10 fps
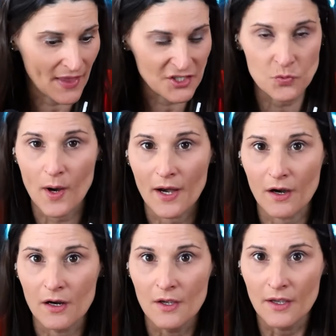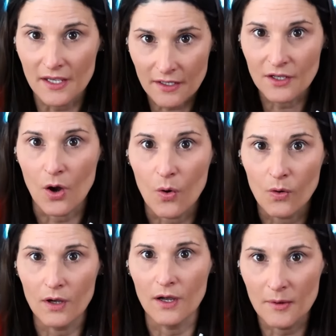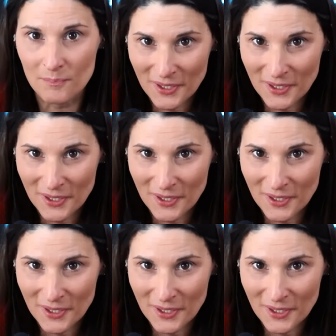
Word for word: That's where, you know, uh,